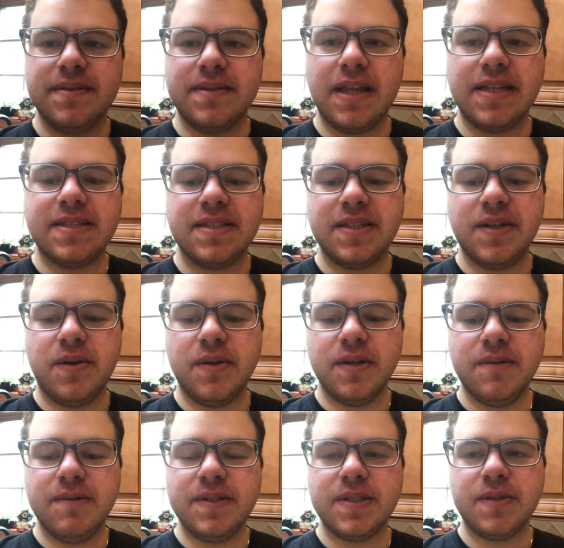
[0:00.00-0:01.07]
that's the
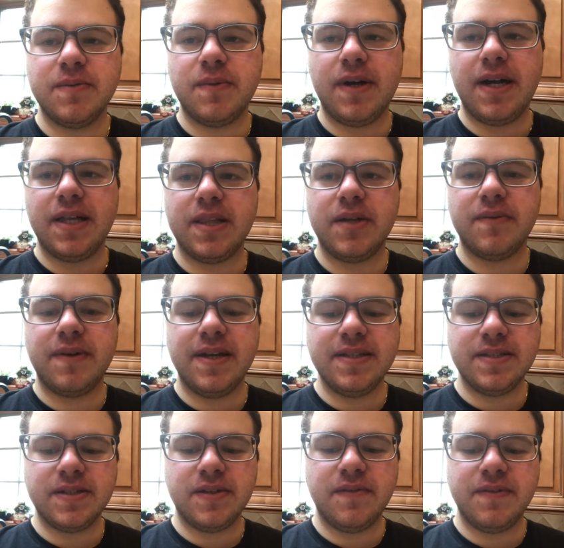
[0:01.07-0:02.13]
only reason why
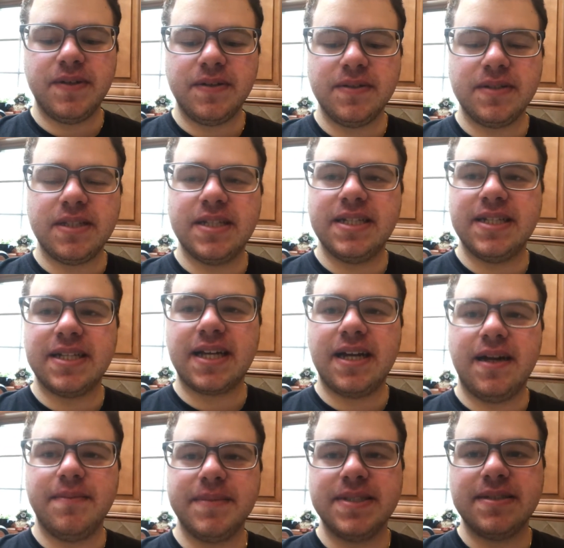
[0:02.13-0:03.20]
Lorenzo feels the need to
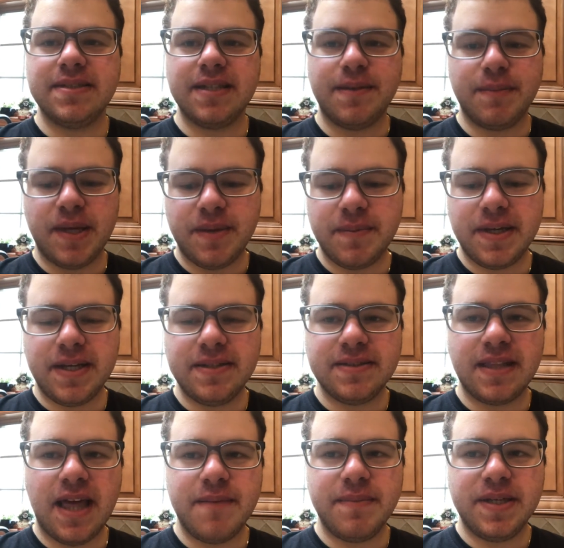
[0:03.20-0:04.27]
come and see me, because
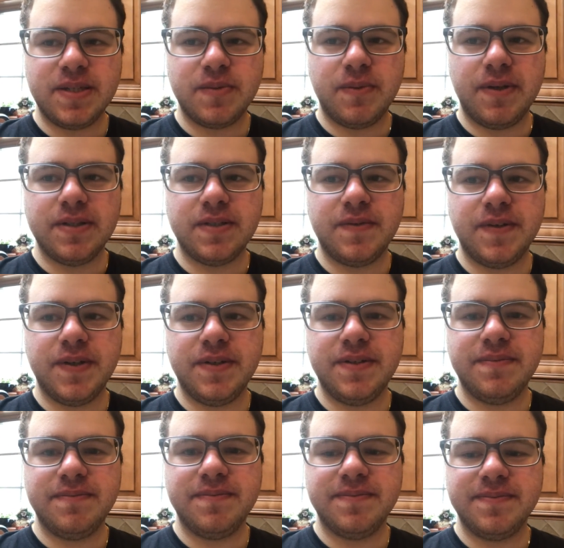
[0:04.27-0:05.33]
that bitch wants
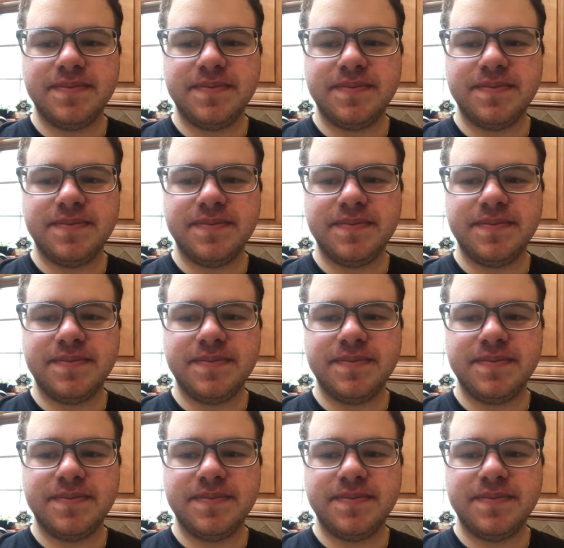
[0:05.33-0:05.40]
food.